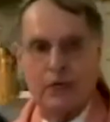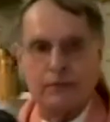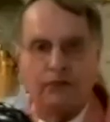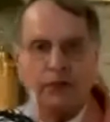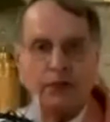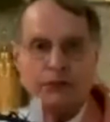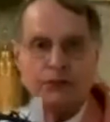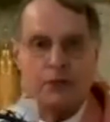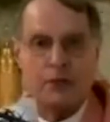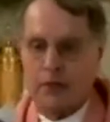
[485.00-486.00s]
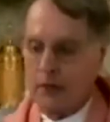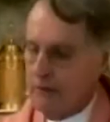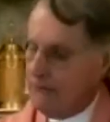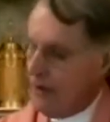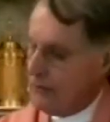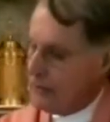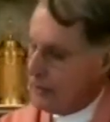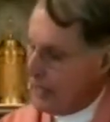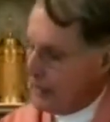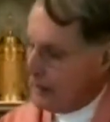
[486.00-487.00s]
out some of these,
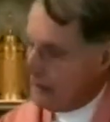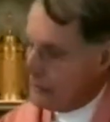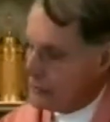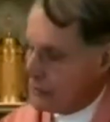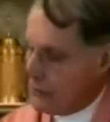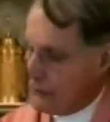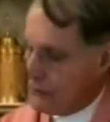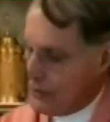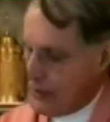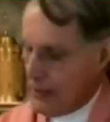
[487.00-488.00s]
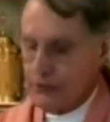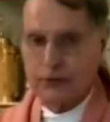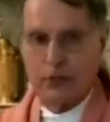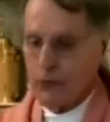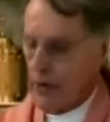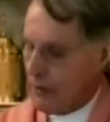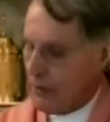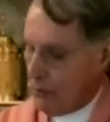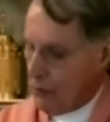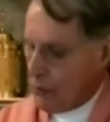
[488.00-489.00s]
Father Gately's 33 Days to
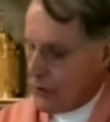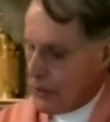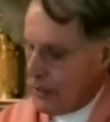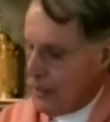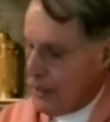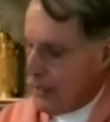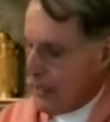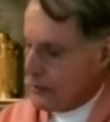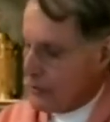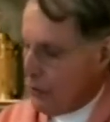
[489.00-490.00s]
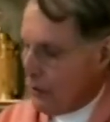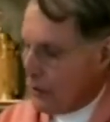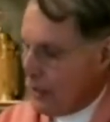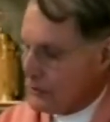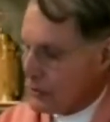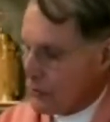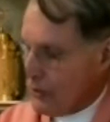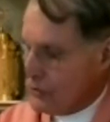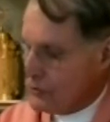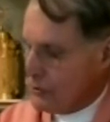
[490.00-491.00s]
Greater Glory, a total
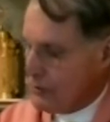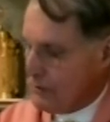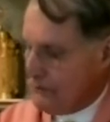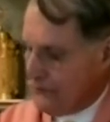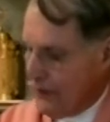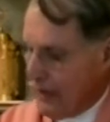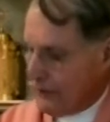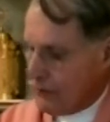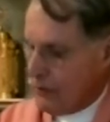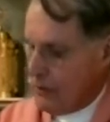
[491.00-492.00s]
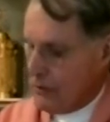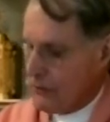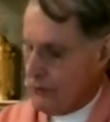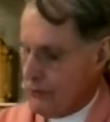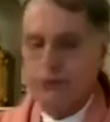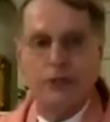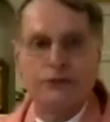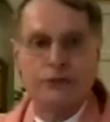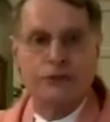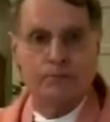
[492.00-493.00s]
consecration to the Father through
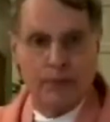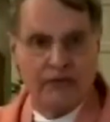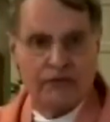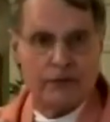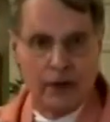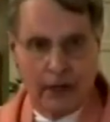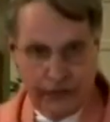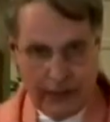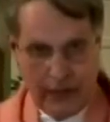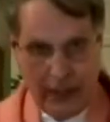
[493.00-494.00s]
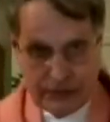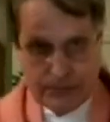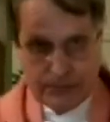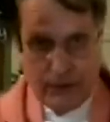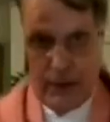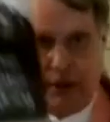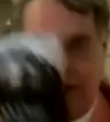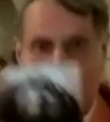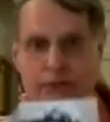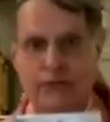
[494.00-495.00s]
Jesus based on the Gospel
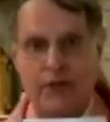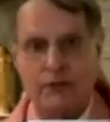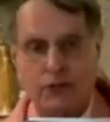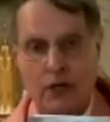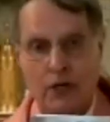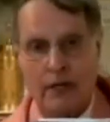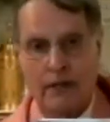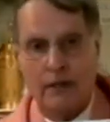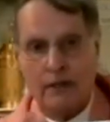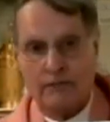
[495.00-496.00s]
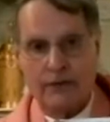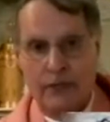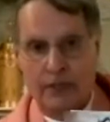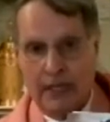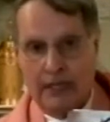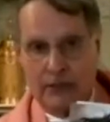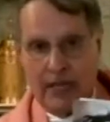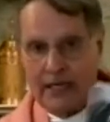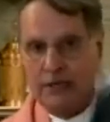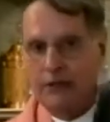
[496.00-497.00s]
of St. John. Father
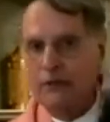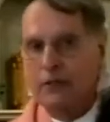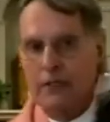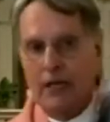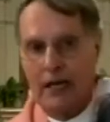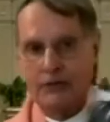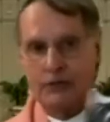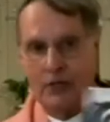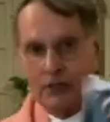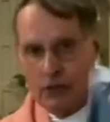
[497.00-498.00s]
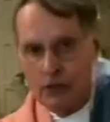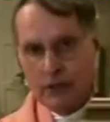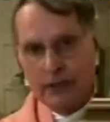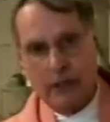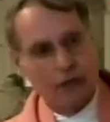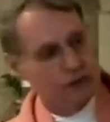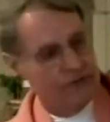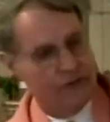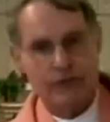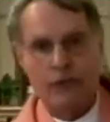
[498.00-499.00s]
Gately, anything that he has usually
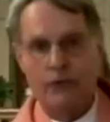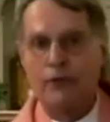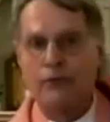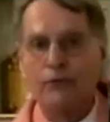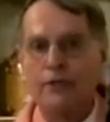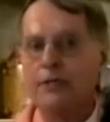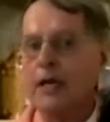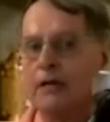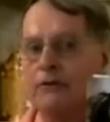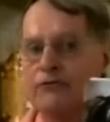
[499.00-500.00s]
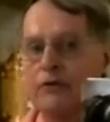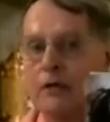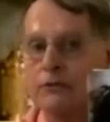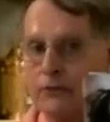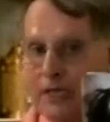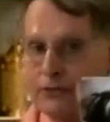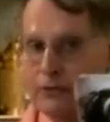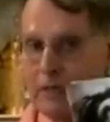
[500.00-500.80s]
goes for 33 days. So